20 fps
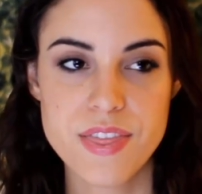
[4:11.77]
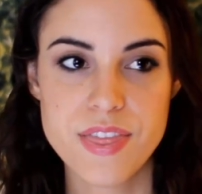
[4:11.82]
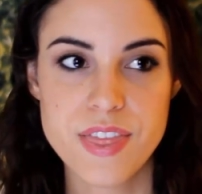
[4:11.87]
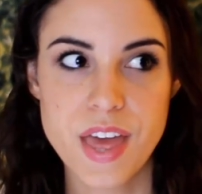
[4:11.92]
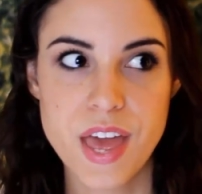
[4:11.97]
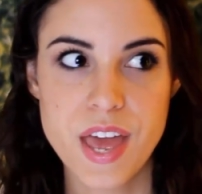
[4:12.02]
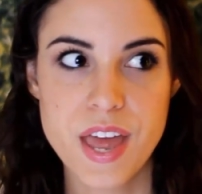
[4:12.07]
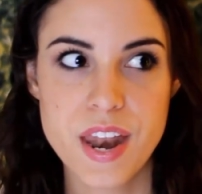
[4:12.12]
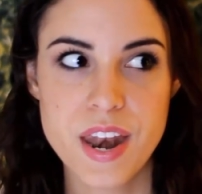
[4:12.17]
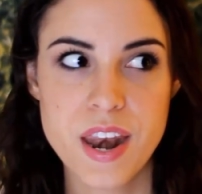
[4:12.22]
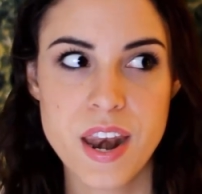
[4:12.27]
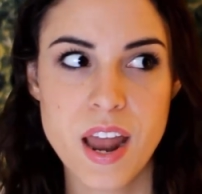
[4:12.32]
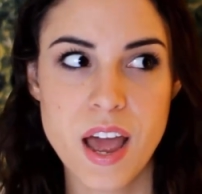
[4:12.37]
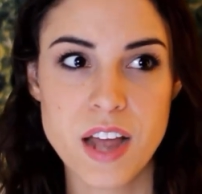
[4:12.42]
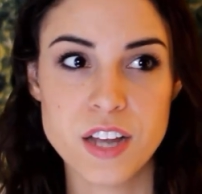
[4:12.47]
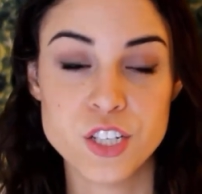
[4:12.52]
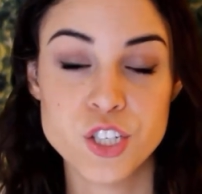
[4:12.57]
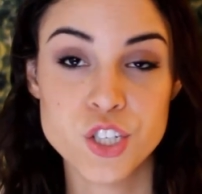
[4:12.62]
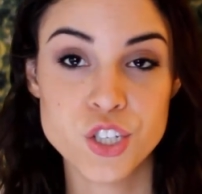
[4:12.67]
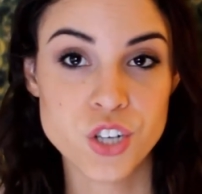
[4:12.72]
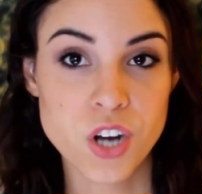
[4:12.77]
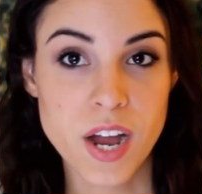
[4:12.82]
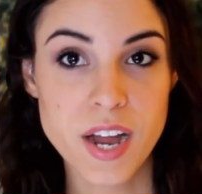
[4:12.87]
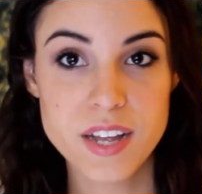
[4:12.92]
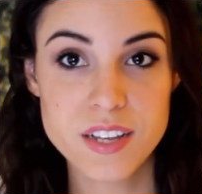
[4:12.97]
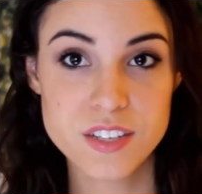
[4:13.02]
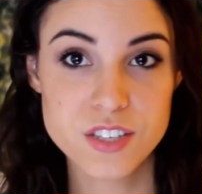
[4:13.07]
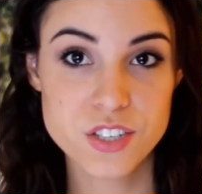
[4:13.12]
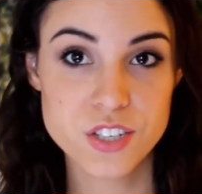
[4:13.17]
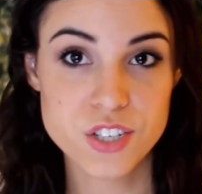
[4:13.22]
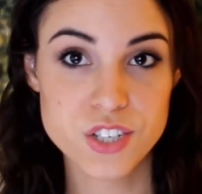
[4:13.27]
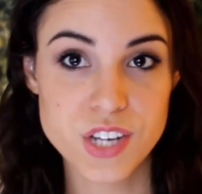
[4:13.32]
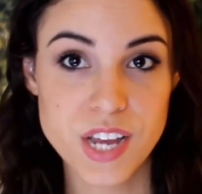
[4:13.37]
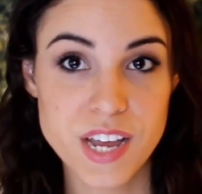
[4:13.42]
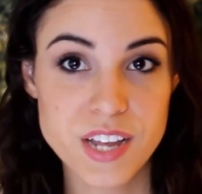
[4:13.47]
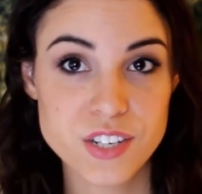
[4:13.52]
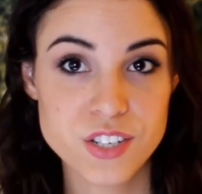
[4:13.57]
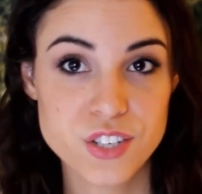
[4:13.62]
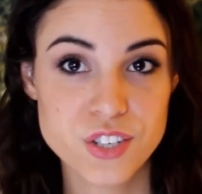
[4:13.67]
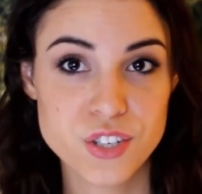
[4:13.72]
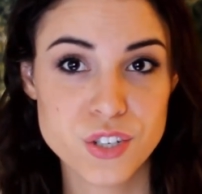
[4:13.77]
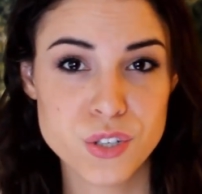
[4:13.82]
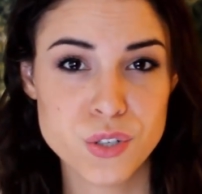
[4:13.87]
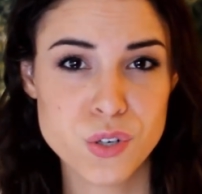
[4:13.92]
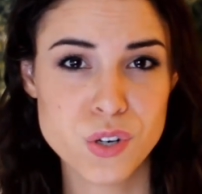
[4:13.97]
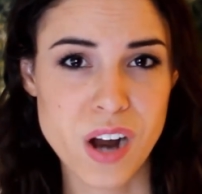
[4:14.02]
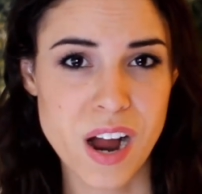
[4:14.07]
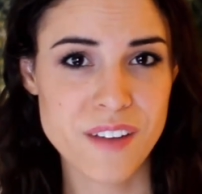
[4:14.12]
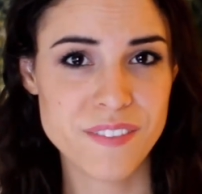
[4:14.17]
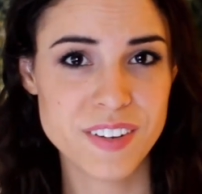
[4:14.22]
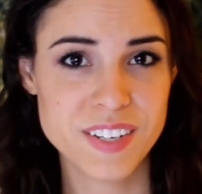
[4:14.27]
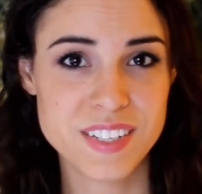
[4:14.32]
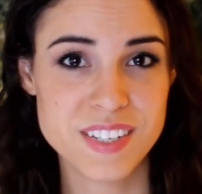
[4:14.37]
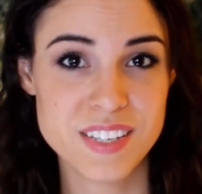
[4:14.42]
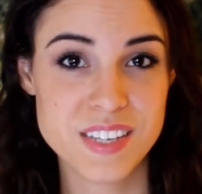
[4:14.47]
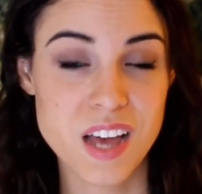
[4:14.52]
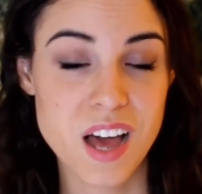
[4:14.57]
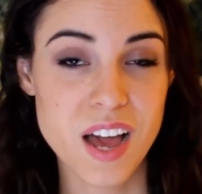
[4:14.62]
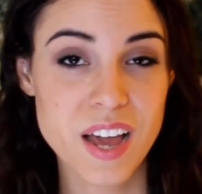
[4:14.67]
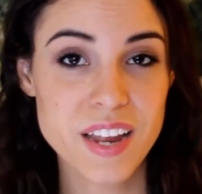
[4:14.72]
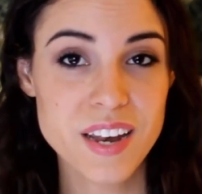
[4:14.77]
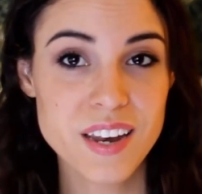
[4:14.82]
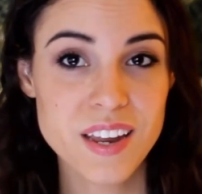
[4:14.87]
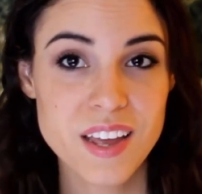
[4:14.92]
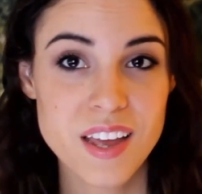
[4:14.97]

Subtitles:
then I tried to change to graphic design.